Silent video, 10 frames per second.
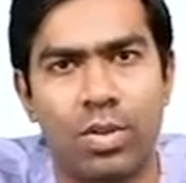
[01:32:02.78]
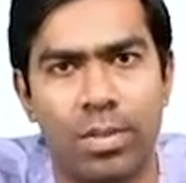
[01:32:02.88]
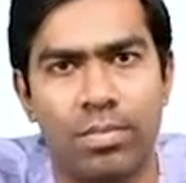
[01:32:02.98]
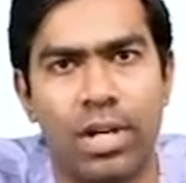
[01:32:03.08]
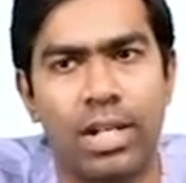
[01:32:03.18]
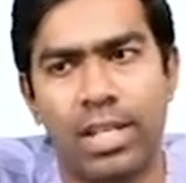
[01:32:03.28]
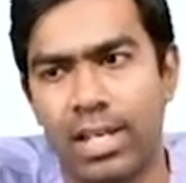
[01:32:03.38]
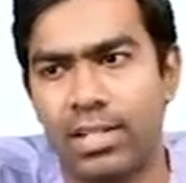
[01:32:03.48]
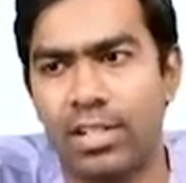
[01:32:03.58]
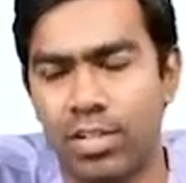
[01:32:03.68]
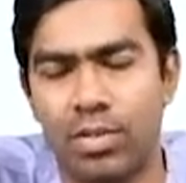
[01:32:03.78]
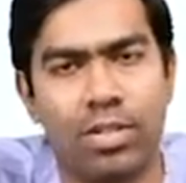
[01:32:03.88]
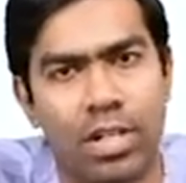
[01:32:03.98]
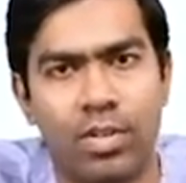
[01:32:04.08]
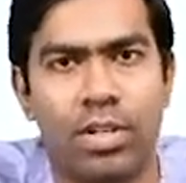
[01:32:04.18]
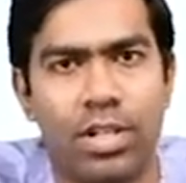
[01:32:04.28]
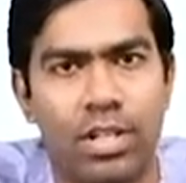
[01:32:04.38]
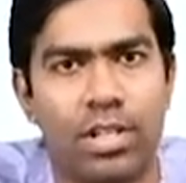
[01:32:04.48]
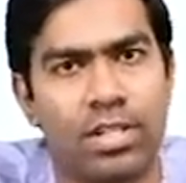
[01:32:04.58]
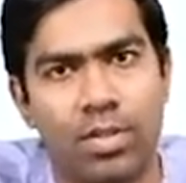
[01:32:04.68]
sodium, and thiazides, you know, they are going to
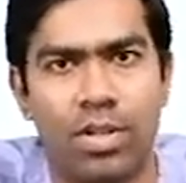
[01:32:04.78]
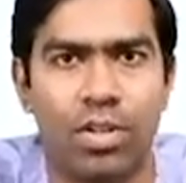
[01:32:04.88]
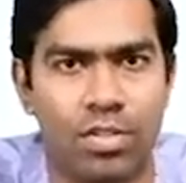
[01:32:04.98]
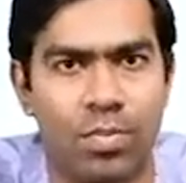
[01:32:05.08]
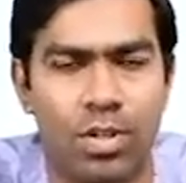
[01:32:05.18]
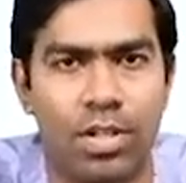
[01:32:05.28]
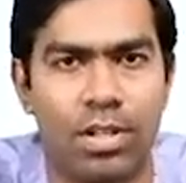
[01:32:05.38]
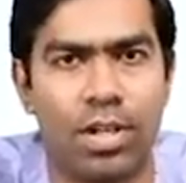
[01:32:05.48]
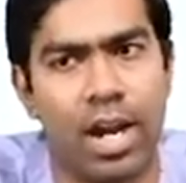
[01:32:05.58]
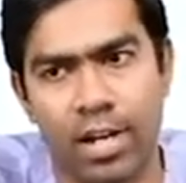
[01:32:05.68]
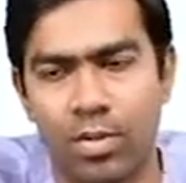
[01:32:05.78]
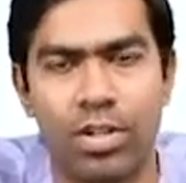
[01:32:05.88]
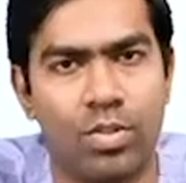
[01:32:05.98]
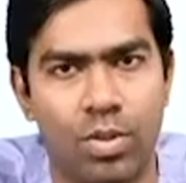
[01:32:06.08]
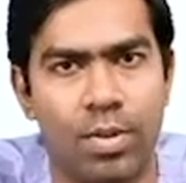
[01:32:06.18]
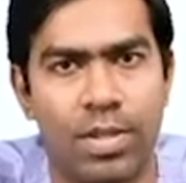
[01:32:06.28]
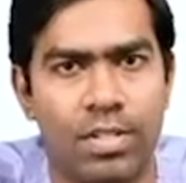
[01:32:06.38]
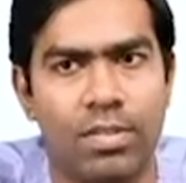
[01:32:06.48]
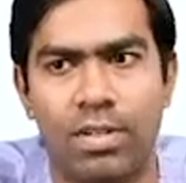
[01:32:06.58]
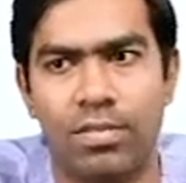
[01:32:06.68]
increase urine osmolality and urine sodium
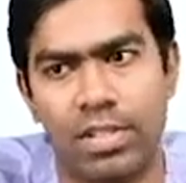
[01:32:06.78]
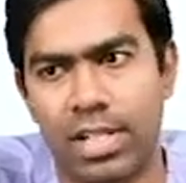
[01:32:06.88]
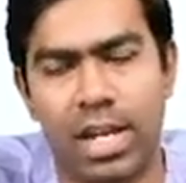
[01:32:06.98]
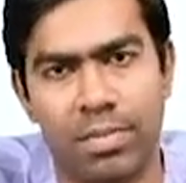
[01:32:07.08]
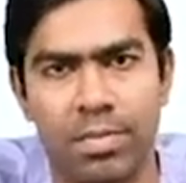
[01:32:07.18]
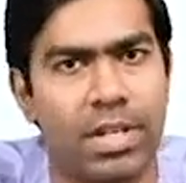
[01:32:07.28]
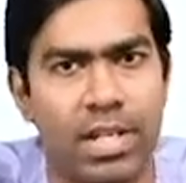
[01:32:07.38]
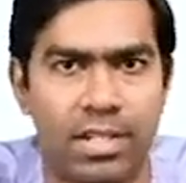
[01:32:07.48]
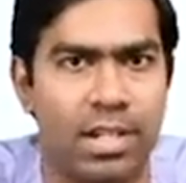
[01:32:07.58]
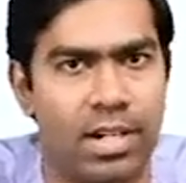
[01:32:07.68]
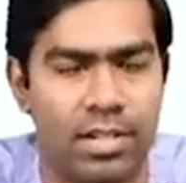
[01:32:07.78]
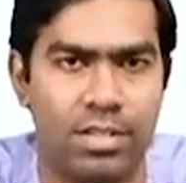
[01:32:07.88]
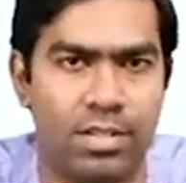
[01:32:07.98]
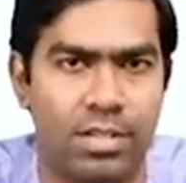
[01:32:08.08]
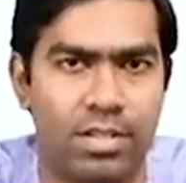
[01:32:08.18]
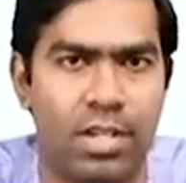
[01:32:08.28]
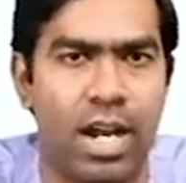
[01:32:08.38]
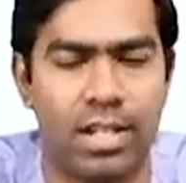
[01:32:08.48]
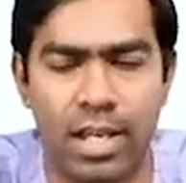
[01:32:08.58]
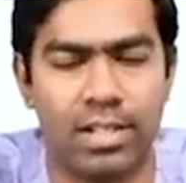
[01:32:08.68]
as well, which can mimic SAIDH.
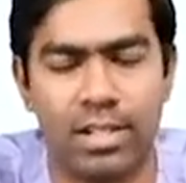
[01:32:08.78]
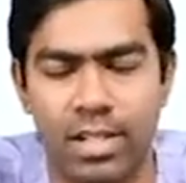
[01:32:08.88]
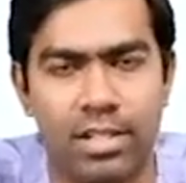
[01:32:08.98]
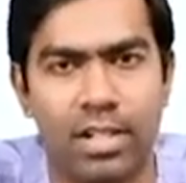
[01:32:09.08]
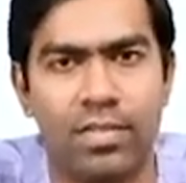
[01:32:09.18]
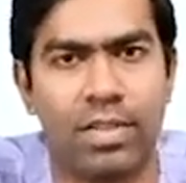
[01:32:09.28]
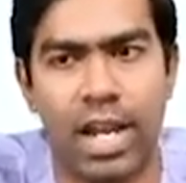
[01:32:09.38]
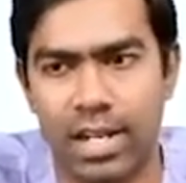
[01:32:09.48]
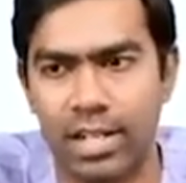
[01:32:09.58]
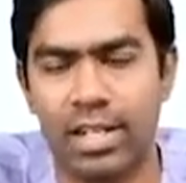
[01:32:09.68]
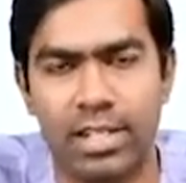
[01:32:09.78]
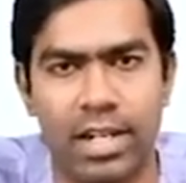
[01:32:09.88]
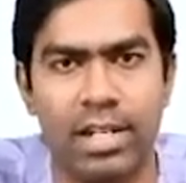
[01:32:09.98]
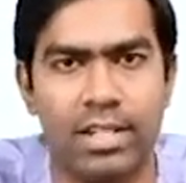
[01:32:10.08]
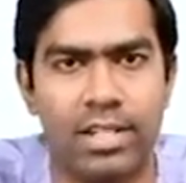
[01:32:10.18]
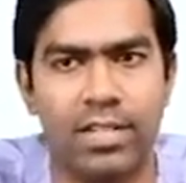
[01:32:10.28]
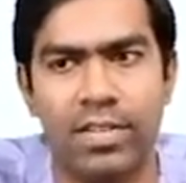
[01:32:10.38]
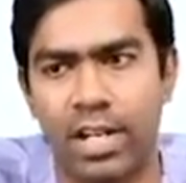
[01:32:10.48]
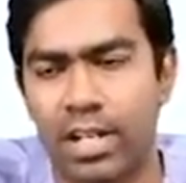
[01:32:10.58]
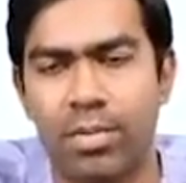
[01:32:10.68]
And thiazide itself can increase ADH
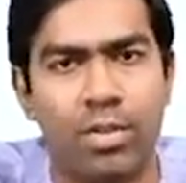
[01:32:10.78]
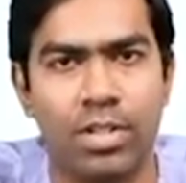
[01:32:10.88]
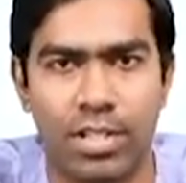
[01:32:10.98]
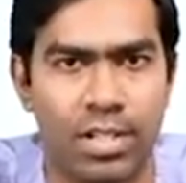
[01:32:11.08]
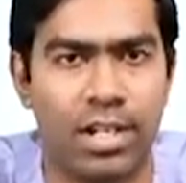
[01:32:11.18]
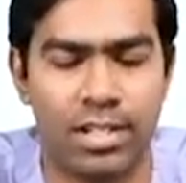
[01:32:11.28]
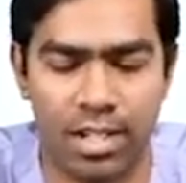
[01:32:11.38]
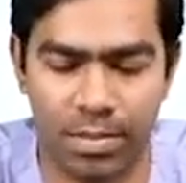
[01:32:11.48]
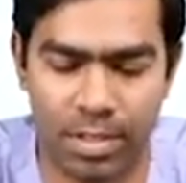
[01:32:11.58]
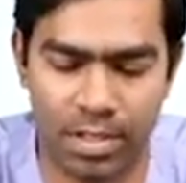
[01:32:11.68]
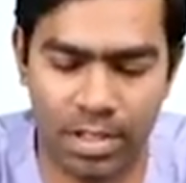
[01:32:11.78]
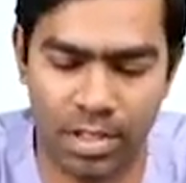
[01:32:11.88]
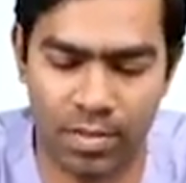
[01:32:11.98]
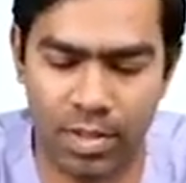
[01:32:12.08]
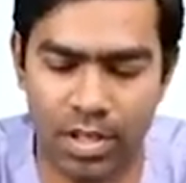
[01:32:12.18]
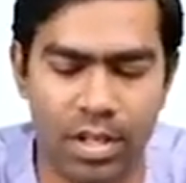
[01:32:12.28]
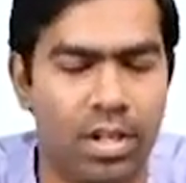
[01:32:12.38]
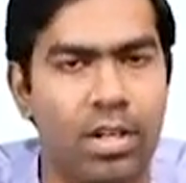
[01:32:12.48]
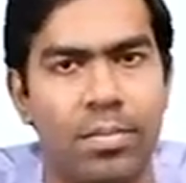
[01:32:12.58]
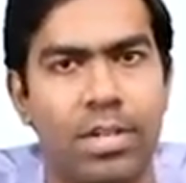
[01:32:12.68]
sensitivity and can produce SAIDH like picture. That's why
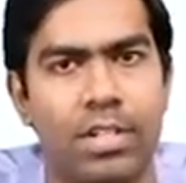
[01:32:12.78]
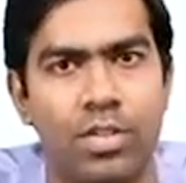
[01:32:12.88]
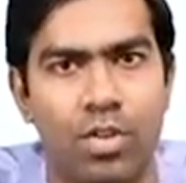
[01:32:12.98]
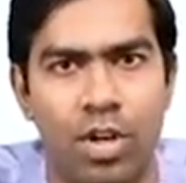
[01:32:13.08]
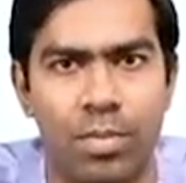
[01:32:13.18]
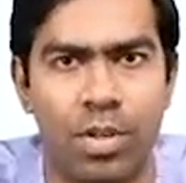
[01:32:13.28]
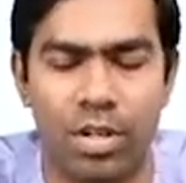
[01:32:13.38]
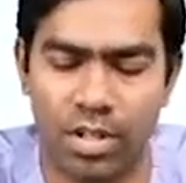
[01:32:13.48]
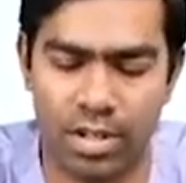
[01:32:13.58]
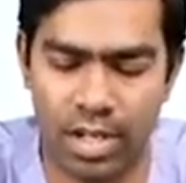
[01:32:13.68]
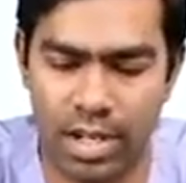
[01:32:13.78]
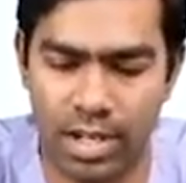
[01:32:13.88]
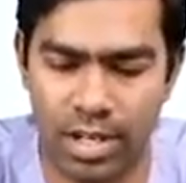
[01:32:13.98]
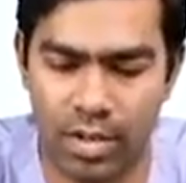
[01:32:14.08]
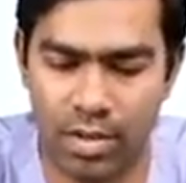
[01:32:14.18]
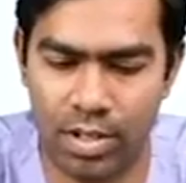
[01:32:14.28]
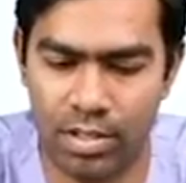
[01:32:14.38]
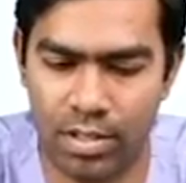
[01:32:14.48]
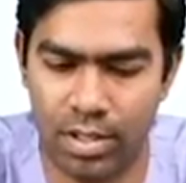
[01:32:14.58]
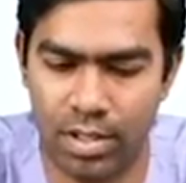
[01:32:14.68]
patient should not be on any
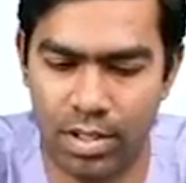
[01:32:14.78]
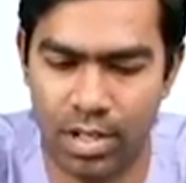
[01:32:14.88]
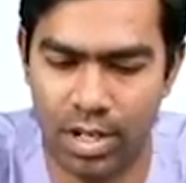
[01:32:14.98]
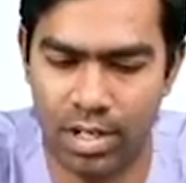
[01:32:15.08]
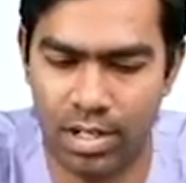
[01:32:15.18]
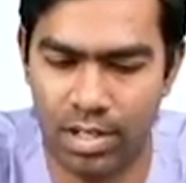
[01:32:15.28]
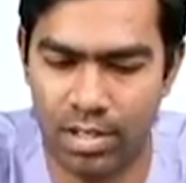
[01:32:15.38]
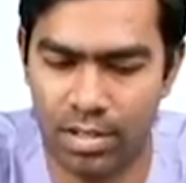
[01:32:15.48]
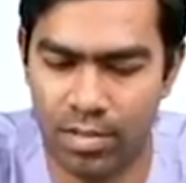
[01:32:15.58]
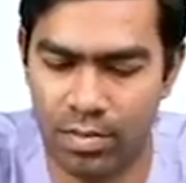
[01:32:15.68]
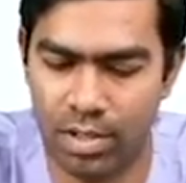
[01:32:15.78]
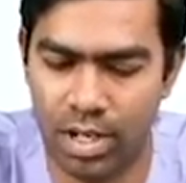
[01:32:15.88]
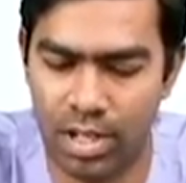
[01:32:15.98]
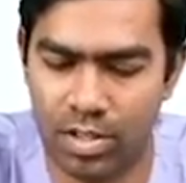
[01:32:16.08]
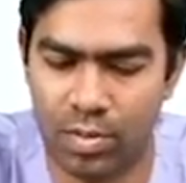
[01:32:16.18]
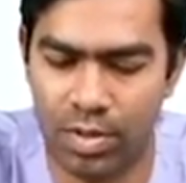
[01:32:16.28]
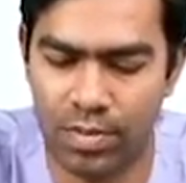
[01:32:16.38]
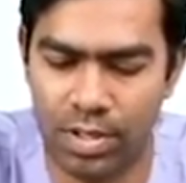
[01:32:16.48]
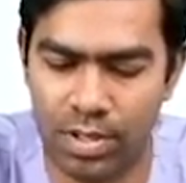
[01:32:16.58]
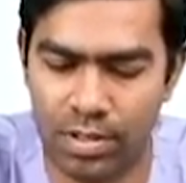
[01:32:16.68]
diuretics, at least for the last 1
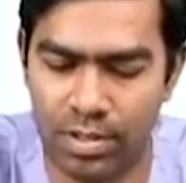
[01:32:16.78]
week.